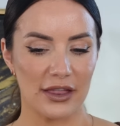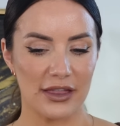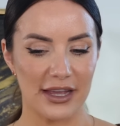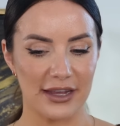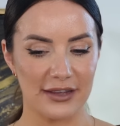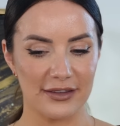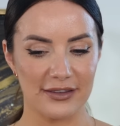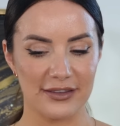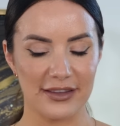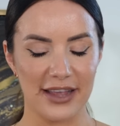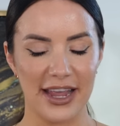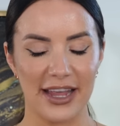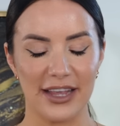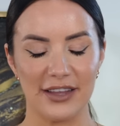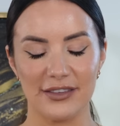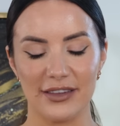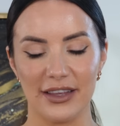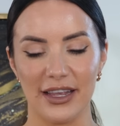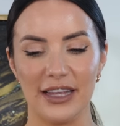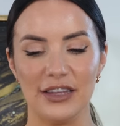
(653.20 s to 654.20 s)
This
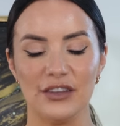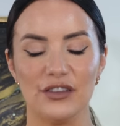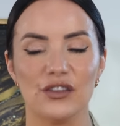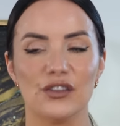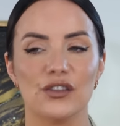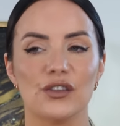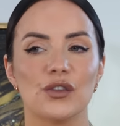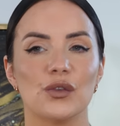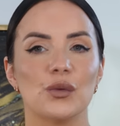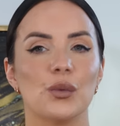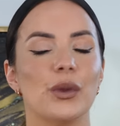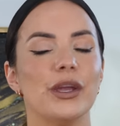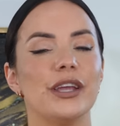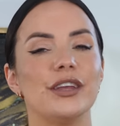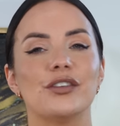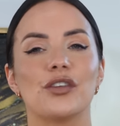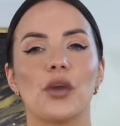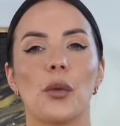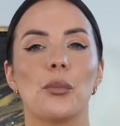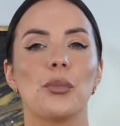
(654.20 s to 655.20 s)
is a
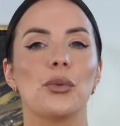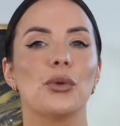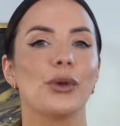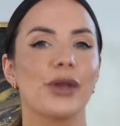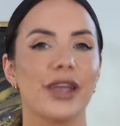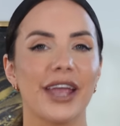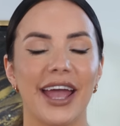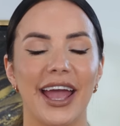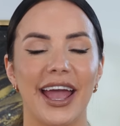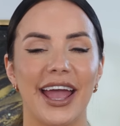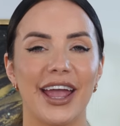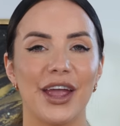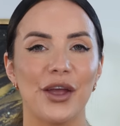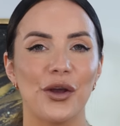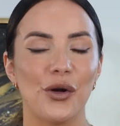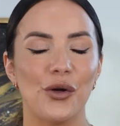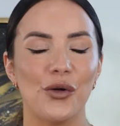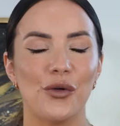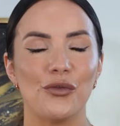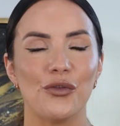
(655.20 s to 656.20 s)
sweet
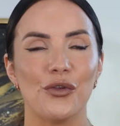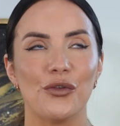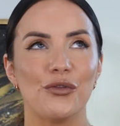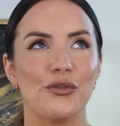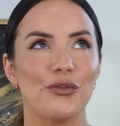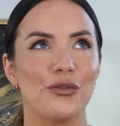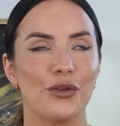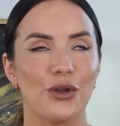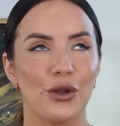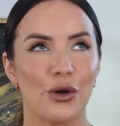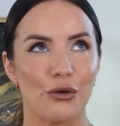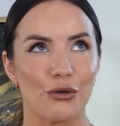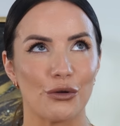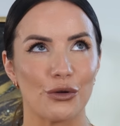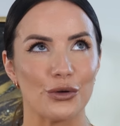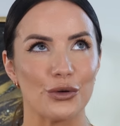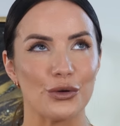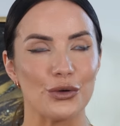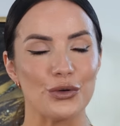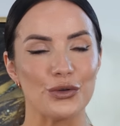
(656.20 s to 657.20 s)
bouquet of
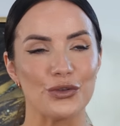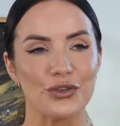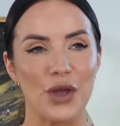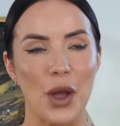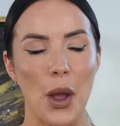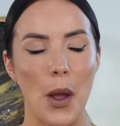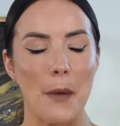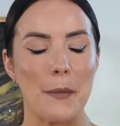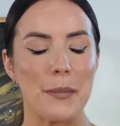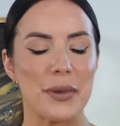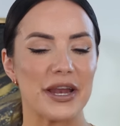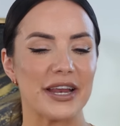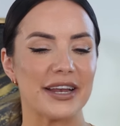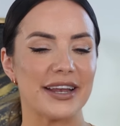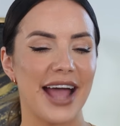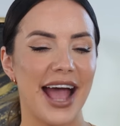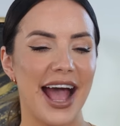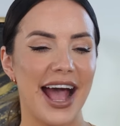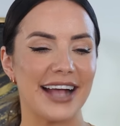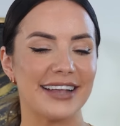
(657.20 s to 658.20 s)
florals, but
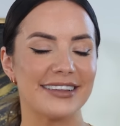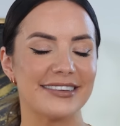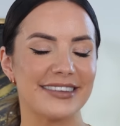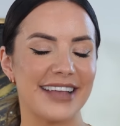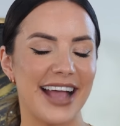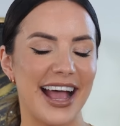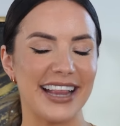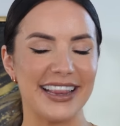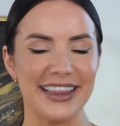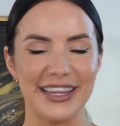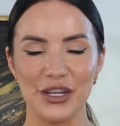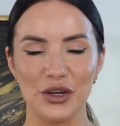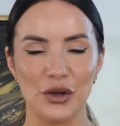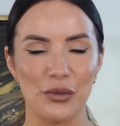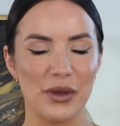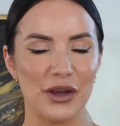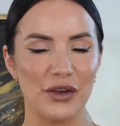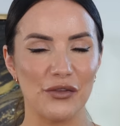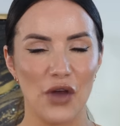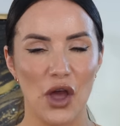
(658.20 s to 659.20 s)
it has a little
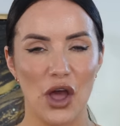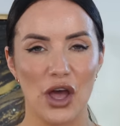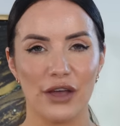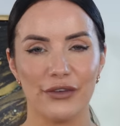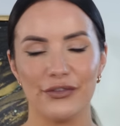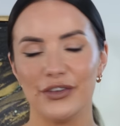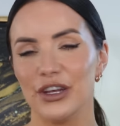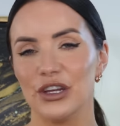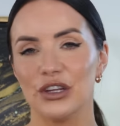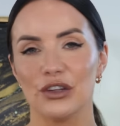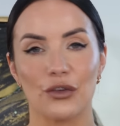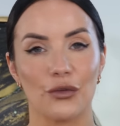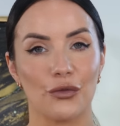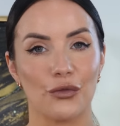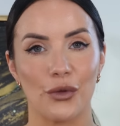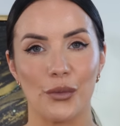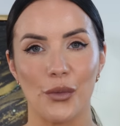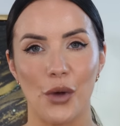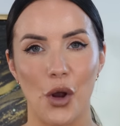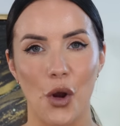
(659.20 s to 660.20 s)
bit of earthiness
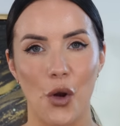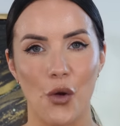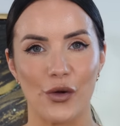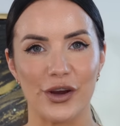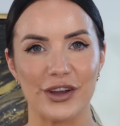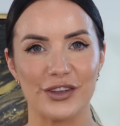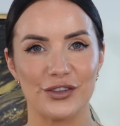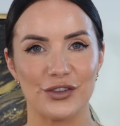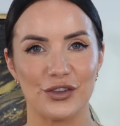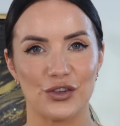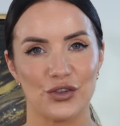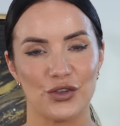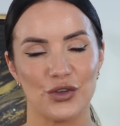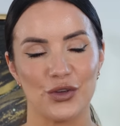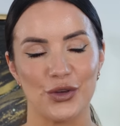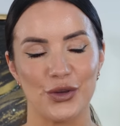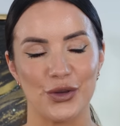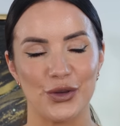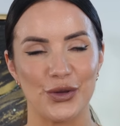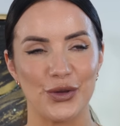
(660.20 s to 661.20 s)
from orris
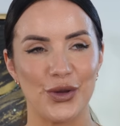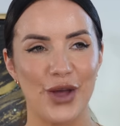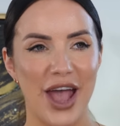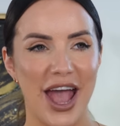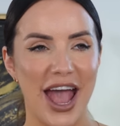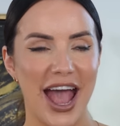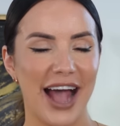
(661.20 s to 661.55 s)
too.